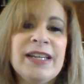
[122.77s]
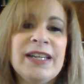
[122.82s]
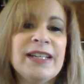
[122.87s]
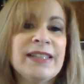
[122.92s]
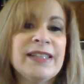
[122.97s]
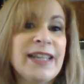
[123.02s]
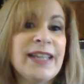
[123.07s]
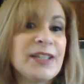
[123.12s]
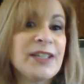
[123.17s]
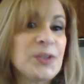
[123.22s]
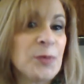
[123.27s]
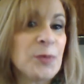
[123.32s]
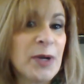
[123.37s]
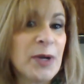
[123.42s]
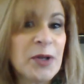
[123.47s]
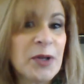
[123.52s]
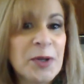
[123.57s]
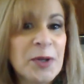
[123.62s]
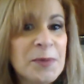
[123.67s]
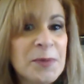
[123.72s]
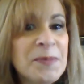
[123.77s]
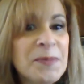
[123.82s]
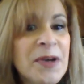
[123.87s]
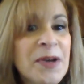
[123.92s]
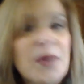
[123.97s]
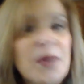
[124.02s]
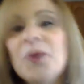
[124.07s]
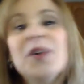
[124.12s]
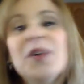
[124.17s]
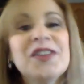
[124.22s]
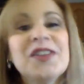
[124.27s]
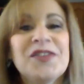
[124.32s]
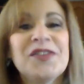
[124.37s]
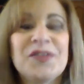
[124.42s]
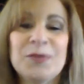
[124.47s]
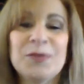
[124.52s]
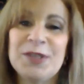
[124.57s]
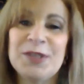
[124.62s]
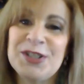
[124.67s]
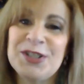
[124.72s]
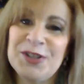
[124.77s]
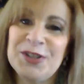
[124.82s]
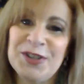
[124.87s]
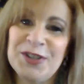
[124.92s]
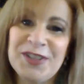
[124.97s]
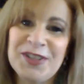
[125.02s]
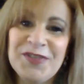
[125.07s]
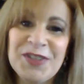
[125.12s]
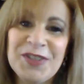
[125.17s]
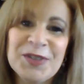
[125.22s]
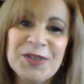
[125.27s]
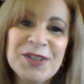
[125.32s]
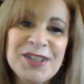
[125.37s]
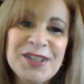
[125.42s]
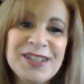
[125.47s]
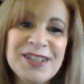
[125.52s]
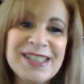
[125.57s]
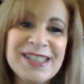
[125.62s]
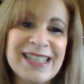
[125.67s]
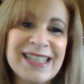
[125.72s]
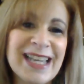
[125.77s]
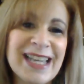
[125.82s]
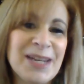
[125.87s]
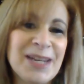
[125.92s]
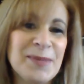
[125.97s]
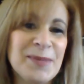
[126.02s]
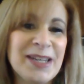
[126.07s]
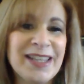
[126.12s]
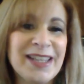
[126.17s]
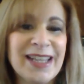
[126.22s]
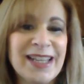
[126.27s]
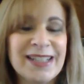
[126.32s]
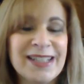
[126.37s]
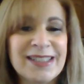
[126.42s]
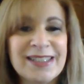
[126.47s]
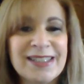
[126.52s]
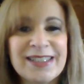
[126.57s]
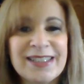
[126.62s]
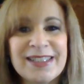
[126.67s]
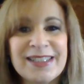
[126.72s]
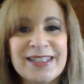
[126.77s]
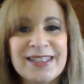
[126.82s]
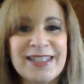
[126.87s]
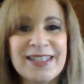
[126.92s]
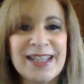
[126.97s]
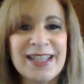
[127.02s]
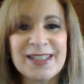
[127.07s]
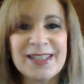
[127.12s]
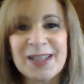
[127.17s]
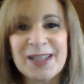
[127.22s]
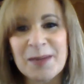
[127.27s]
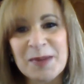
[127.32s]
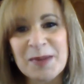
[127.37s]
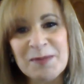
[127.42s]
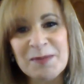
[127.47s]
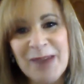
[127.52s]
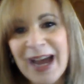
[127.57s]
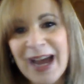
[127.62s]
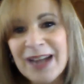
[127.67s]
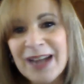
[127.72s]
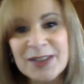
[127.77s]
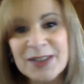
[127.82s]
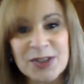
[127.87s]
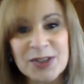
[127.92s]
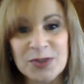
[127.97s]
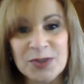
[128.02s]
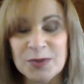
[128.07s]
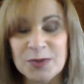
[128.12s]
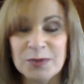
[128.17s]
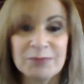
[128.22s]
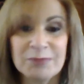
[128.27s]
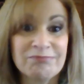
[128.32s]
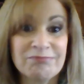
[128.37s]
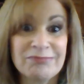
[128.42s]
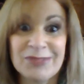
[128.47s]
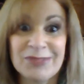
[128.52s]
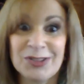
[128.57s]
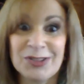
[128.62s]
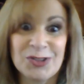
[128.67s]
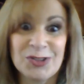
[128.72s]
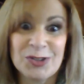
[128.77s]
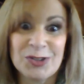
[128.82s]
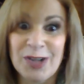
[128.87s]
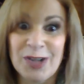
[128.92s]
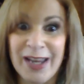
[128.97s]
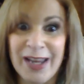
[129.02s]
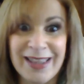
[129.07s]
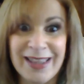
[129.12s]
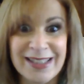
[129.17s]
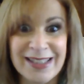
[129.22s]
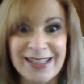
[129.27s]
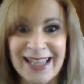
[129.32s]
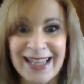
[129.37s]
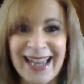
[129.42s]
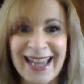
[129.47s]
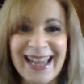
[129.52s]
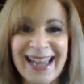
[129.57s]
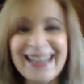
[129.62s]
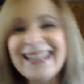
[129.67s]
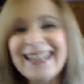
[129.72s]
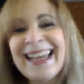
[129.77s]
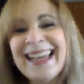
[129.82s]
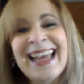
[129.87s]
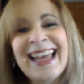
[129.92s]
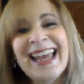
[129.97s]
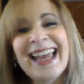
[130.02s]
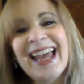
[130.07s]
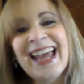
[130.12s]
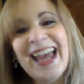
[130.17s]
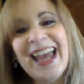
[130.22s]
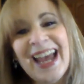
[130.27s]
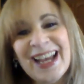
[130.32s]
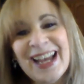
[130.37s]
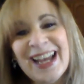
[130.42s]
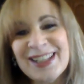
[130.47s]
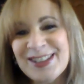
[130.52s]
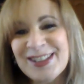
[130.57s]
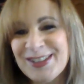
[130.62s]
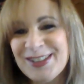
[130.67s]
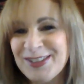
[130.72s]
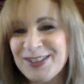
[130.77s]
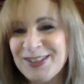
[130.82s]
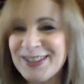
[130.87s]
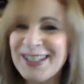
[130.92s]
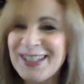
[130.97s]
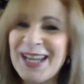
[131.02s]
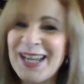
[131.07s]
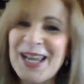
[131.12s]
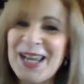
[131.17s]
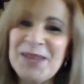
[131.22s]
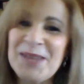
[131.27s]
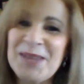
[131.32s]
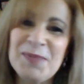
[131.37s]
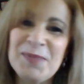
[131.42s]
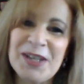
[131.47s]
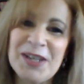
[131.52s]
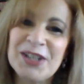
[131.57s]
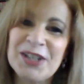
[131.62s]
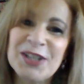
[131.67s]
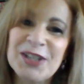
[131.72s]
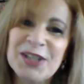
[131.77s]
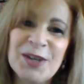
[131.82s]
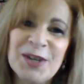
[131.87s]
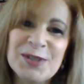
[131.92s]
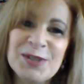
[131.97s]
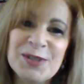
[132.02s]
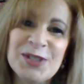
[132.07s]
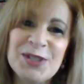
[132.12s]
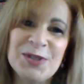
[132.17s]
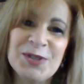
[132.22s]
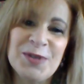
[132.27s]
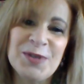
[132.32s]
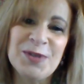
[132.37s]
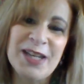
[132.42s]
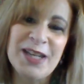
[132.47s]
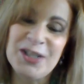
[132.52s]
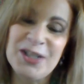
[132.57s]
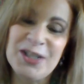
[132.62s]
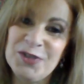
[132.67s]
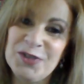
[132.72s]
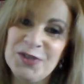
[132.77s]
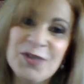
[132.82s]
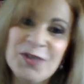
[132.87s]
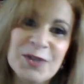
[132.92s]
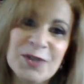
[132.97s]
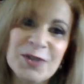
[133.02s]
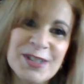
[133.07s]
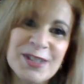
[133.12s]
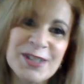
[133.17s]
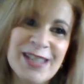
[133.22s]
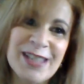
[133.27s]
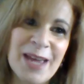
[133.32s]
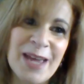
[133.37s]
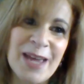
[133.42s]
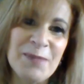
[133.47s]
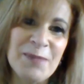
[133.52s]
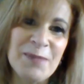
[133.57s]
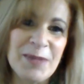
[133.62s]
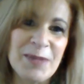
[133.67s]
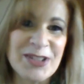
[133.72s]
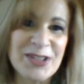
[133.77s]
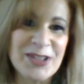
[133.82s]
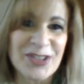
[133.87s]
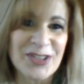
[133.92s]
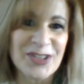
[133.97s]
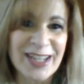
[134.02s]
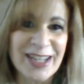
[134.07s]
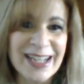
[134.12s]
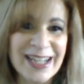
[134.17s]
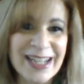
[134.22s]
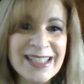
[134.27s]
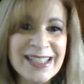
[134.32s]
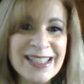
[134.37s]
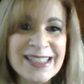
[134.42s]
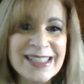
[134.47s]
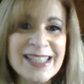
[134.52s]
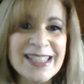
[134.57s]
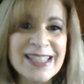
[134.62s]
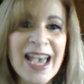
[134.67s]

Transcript: like to welcome all of returning viewers, anybody that's coming back to try this again, and certainly a big hello to any new viewers that may be joining us.